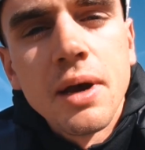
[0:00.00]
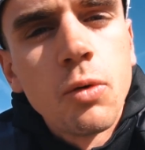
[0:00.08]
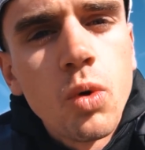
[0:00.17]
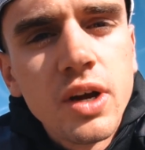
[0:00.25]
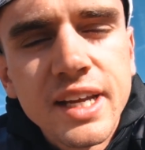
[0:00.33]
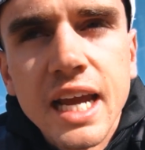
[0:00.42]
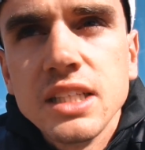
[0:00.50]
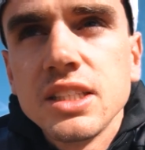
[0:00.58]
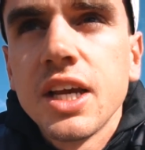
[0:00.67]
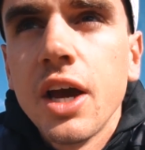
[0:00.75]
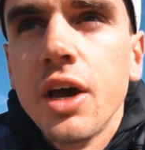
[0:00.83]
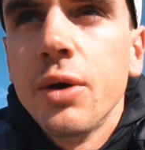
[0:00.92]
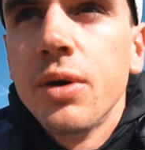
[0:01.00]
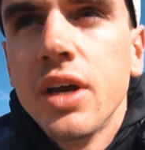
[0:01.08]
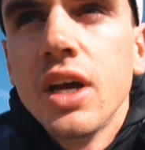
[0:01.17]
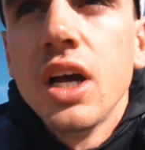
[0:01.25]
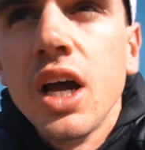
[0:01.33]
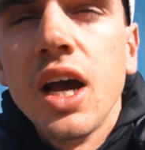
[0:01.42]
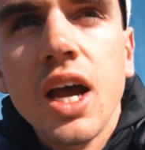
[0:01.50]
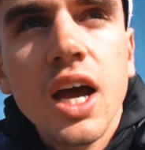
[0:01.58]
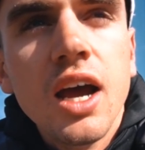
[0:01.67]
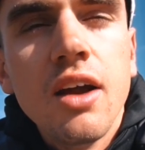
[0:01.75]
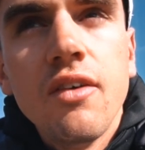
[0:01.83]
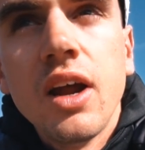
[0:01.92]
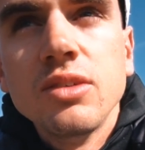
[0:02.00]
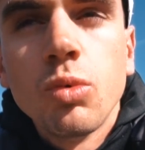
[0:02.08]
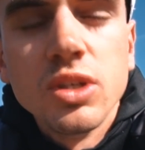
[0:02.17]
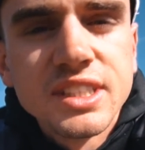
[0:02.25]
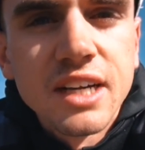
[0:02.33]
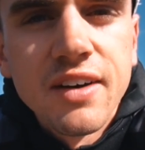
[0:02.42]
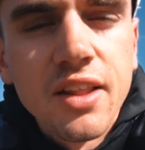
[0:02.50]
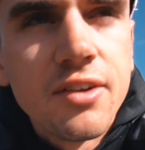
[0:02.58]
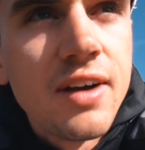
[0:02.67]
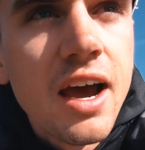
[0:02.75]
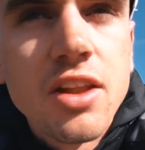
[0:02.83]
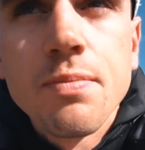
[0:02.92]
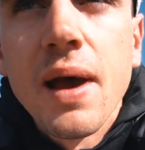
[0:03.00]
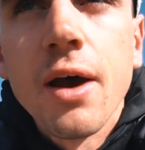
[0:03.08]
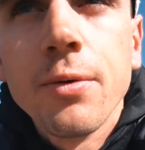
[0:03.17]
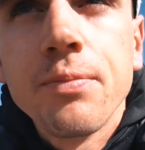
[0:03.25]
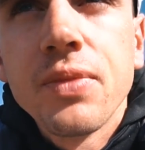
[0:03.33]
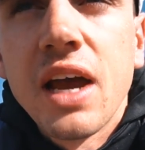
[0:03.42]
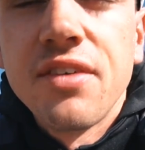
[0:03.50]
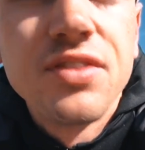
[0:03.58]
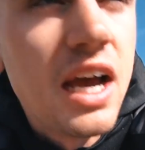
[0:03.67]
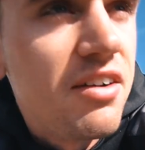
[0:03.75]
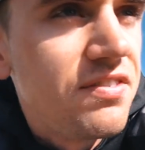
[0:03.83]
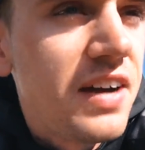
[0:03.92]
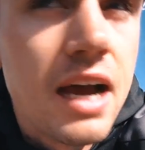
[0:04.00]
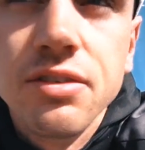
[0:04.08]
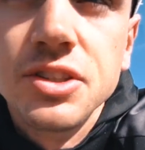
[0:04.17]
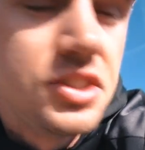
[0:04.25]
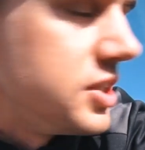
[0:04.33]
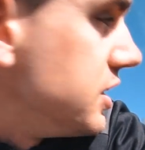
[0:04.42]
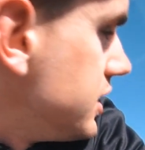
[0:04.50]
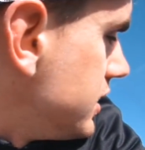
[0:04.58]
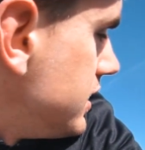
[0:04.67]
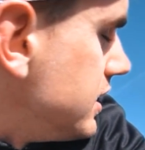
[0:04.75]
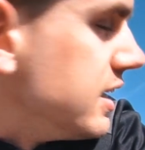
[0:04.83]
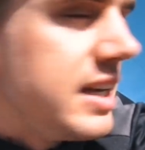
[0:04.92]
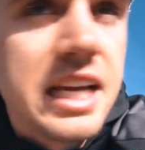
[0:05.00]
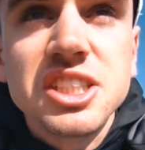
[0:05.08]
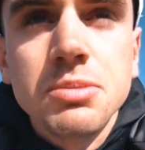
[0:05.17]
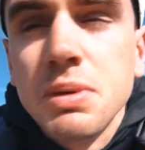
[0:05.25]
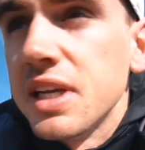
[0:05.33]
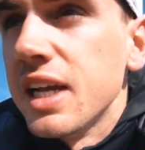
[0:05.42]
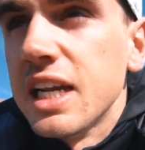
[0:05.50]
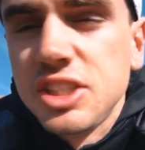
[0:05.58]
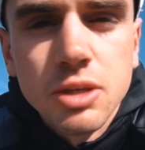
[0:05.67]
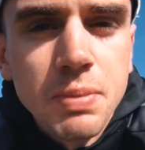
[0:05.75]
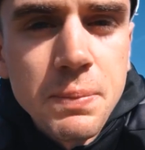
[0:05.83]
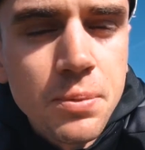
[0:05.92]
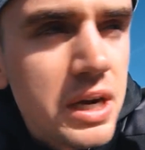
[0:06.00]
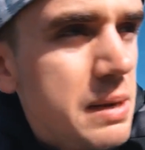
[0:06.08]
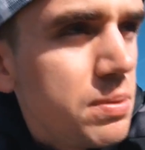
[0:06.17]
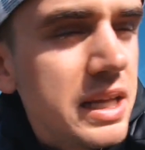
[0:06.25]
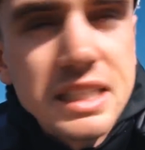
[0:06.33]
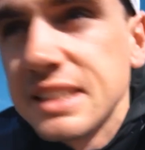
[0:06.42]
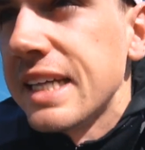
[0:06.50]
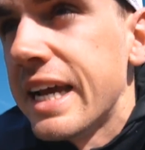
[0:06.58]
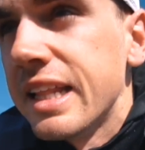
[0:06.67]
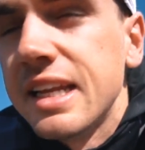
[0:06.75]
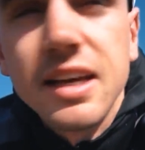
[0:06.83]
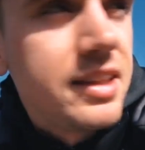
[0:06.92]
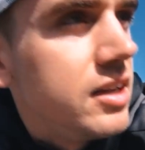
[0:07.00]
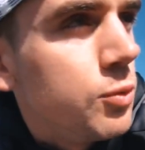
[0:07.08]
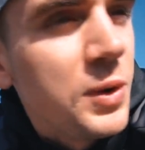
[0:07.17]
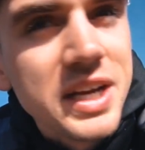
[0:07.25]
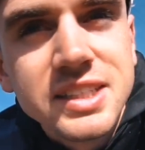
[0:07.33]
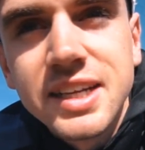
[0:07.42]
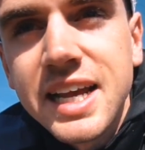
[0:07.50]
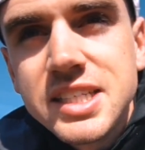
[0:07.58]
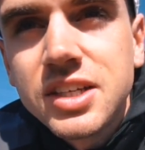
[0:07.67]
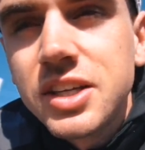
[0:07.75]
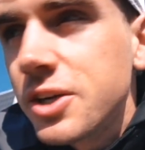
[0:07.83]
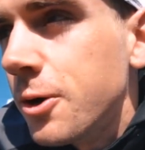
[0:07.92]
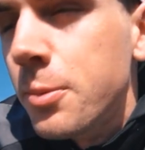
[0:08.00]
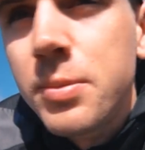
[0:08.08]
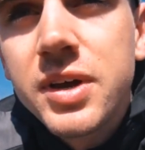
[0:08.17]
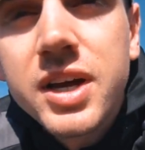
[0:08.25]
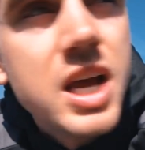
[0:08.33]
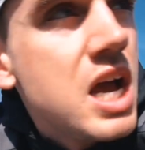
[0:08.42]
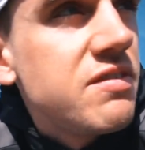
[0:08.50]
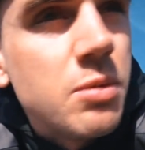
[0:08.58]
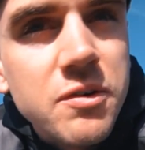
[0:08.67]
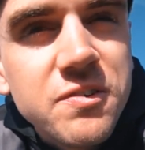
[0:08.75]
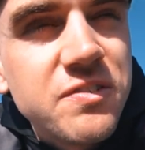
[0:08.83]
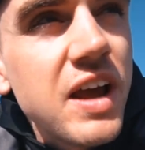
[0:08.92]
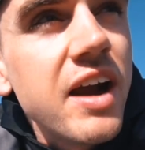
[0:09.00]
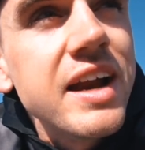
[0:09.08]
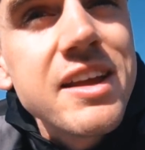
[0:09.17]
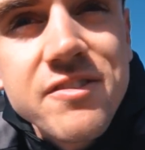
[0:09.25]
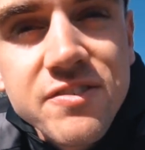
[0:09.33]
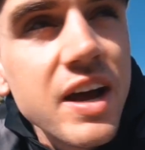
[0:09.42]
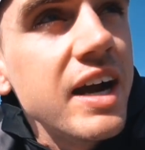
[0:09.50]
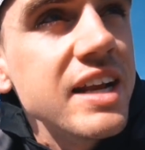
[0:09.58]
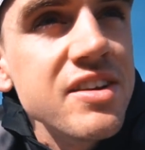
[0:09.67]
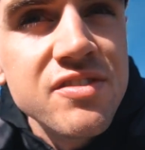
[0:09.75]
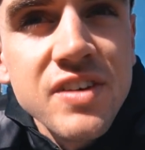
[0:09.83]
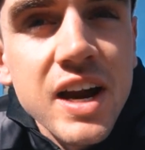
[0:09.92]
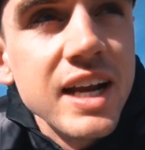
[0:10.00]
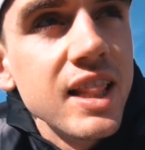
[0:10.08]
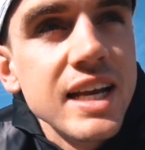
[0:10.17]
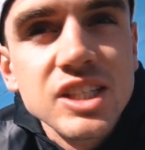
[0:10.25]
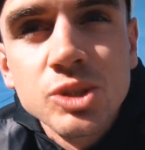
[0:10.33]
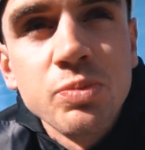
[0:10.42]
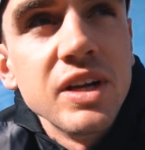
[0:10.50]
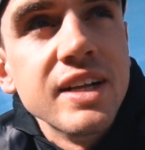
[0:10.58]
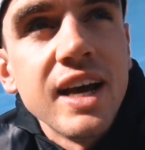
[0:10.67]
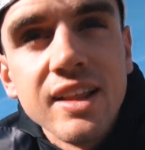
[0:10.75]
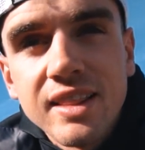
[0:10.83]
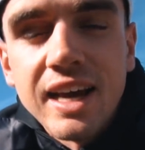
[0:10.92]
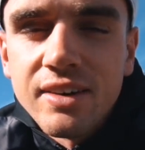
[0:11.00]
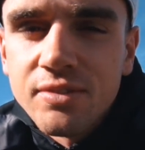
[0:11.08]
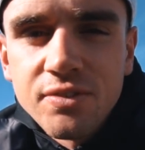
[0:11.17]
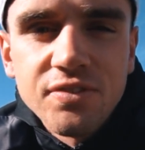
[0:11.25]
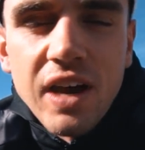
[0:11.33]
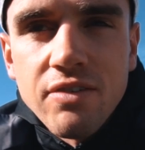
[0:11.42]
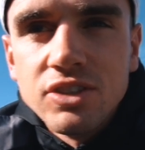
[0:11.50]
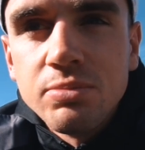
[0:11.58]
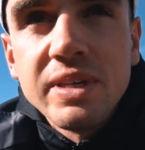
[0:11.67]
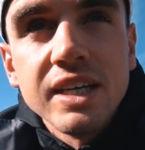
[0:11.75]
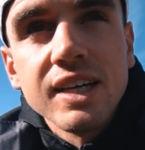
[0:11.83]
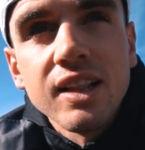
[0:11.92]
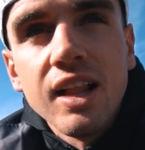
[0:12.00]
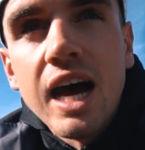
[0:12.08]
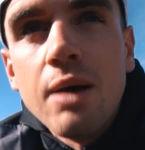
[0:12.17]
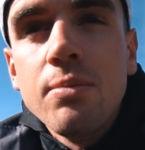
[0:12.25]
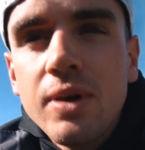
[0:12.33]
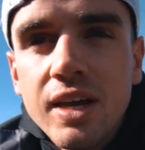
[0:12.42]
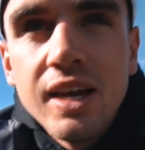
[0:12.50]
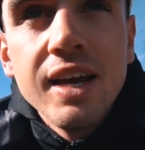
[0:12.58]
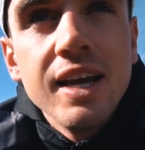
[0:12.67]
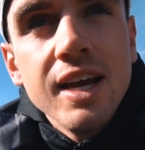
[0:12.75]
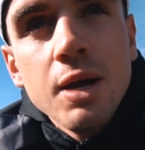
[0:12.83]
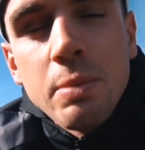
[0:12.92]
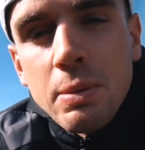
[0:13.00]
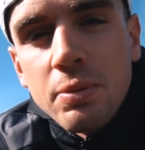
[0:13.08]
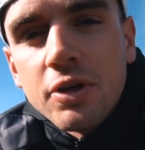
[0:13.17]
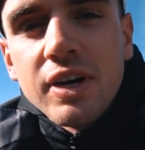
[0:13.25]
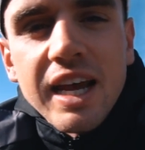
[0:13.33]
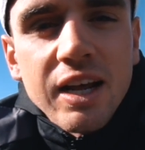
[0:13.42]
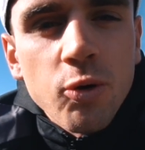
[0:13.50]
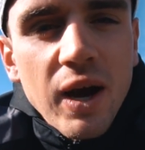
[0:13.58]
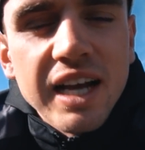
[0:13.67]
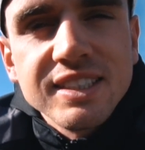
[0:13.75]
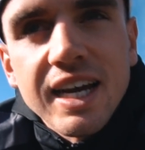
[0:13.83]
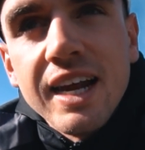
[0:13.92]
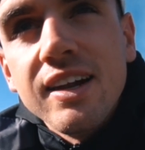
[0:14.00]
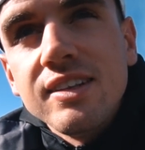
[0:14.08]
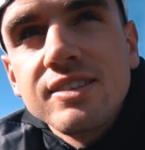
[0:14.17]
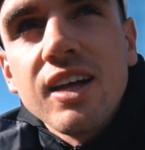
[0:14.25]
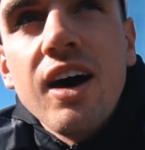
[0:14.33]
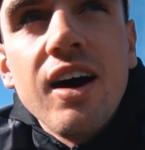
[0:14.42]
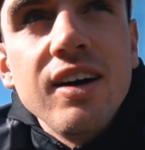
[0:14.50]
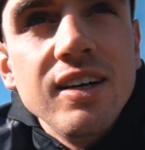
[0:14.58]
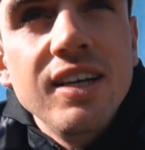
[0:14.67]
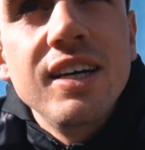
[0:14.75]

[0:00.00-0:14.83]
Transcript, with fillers: about one K to go. Uh, around, once you get around the roundabout at, at five hundred, it should be it should be pretty plain sailing. I think the winner today is going to come from a very, very, very late sprint. That that five hundred meter climb, people are going to get quite excited at the start,